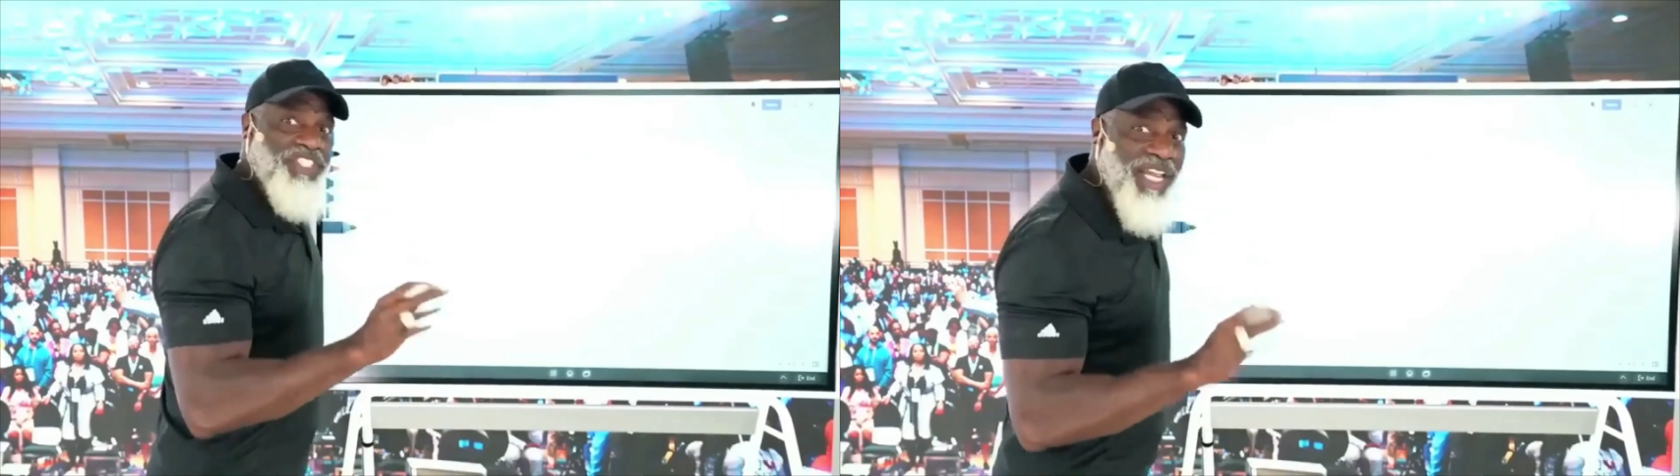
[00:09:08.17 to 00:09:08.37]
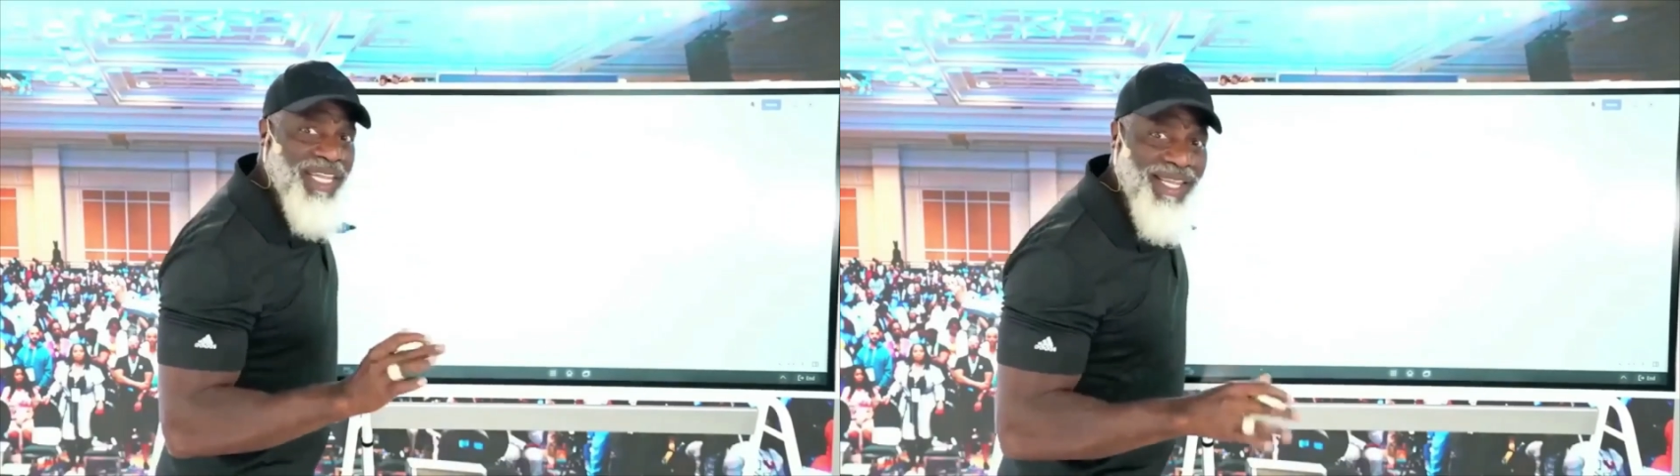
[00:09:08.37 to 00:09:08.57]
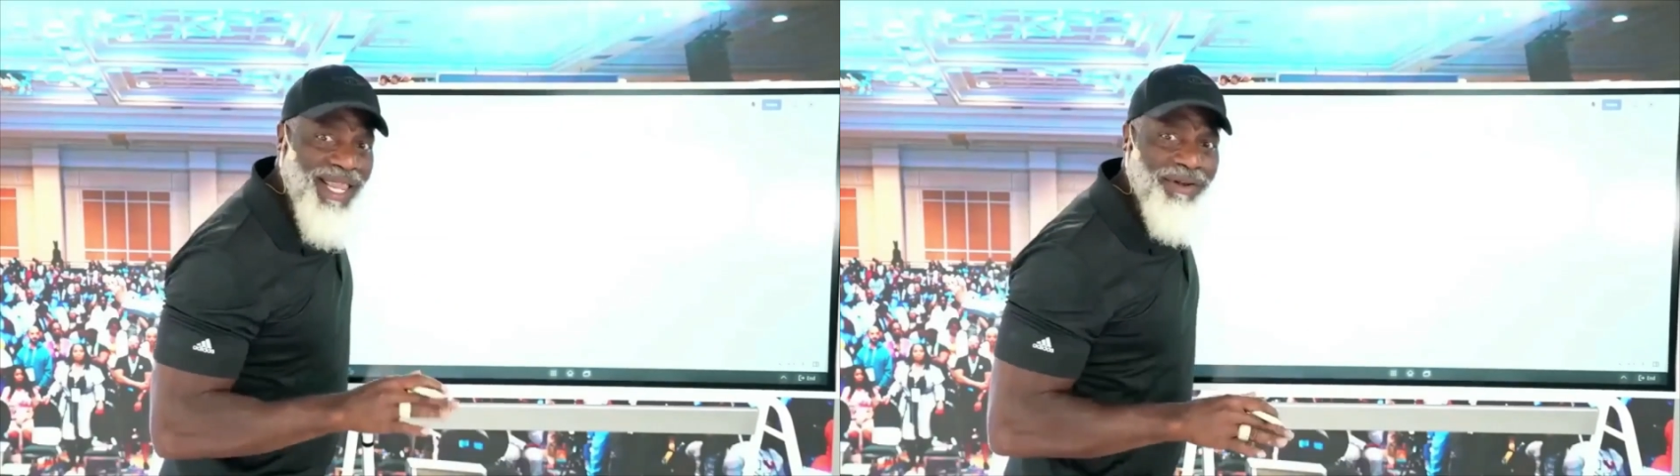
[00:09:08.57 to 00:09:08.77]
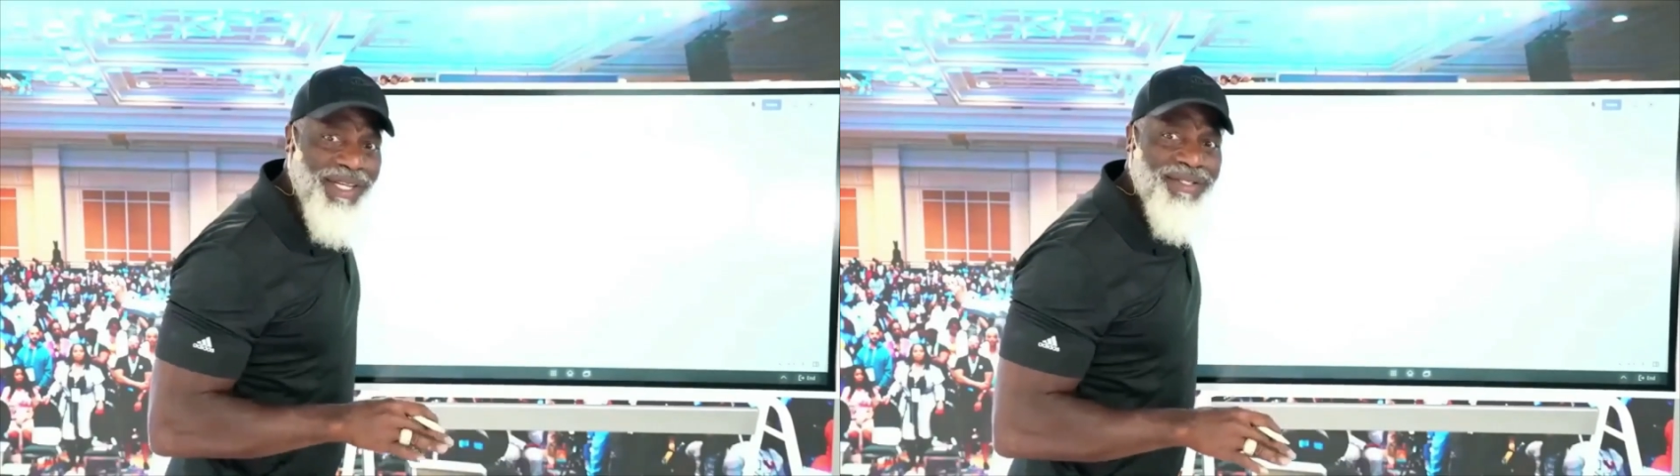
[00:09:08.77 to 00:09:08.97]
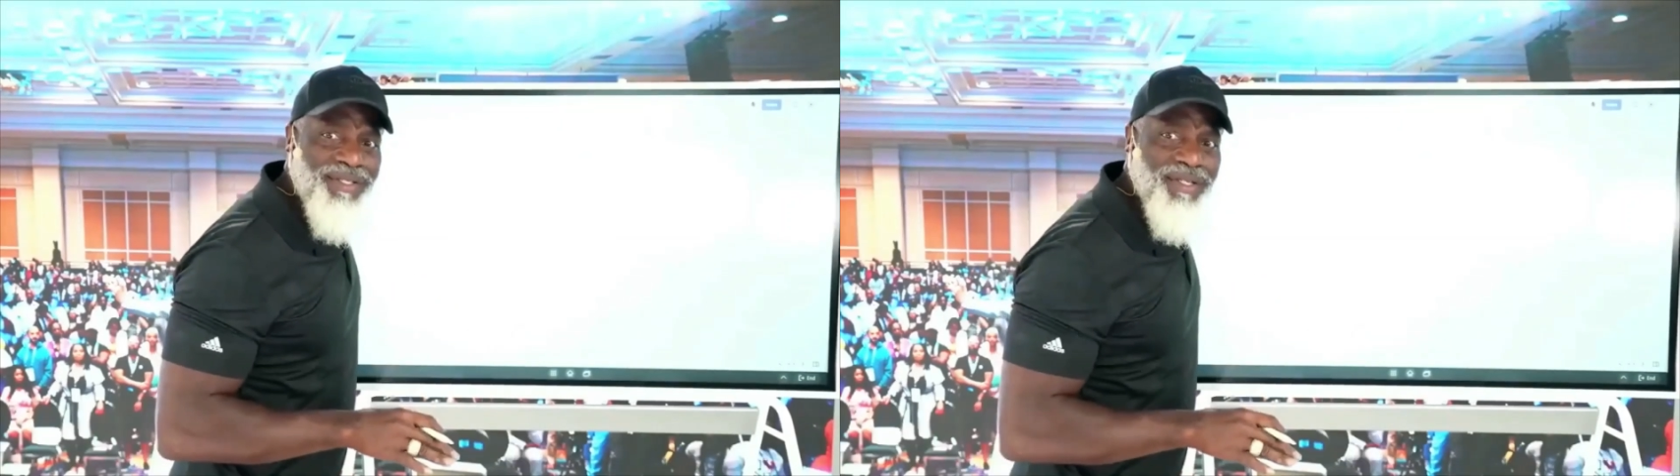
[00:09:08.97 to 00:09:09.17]
account
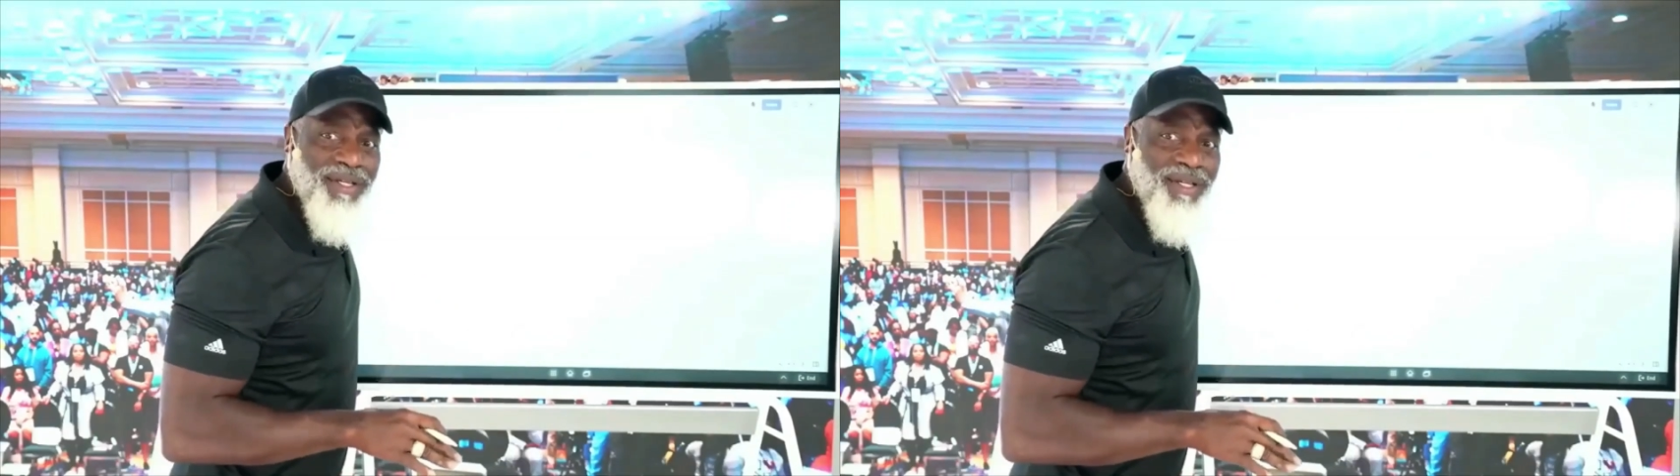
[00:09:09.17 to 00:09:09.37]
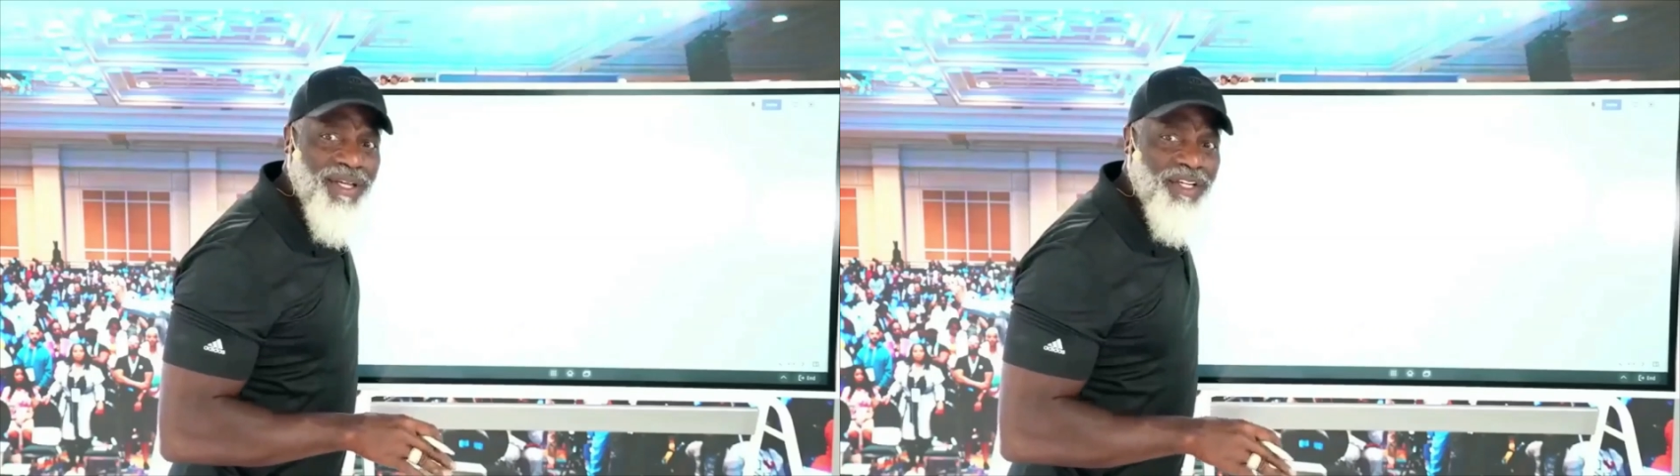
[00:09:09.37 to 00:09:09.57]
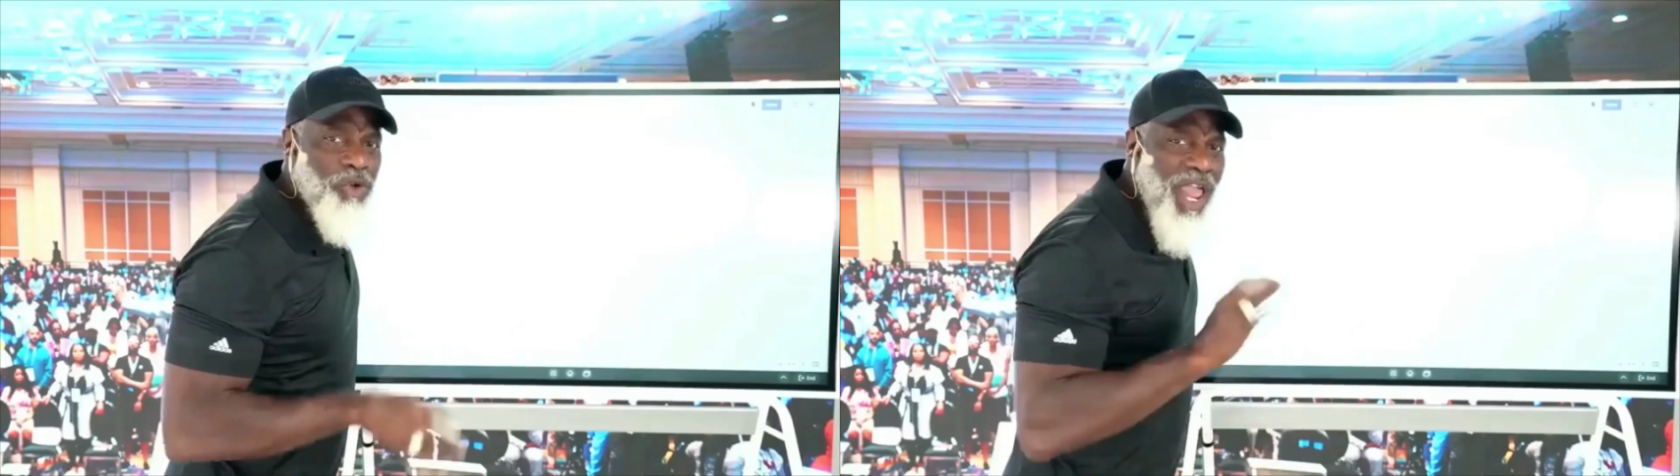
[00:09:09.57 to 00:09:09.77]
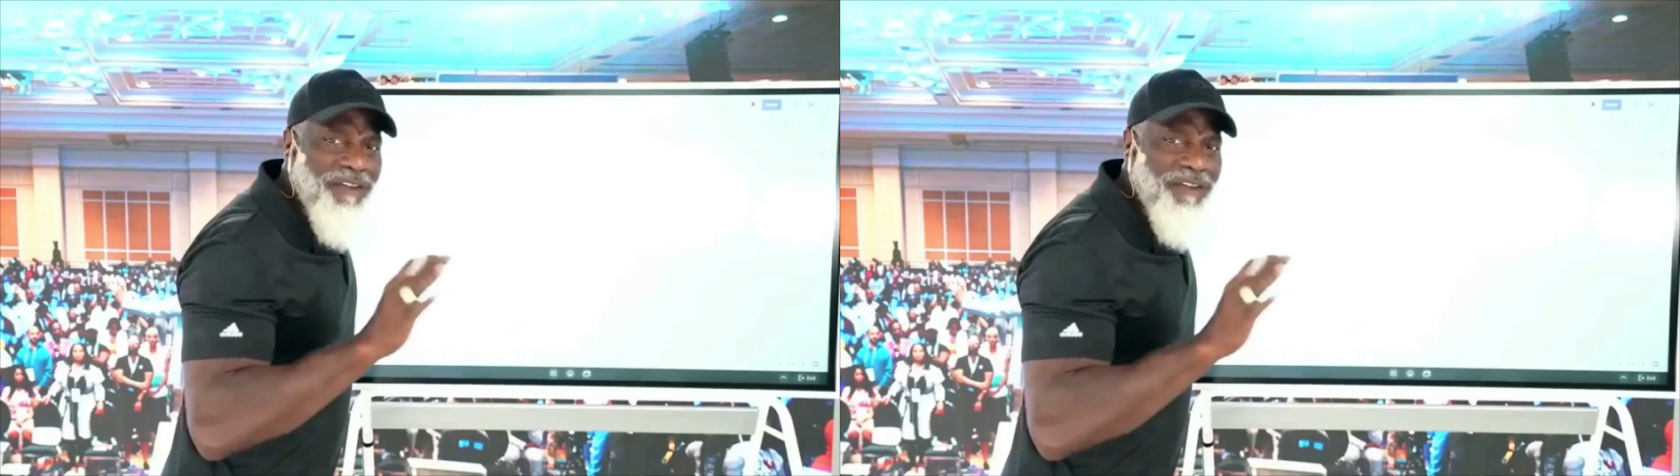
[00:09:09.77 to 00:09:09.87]
is? Do you have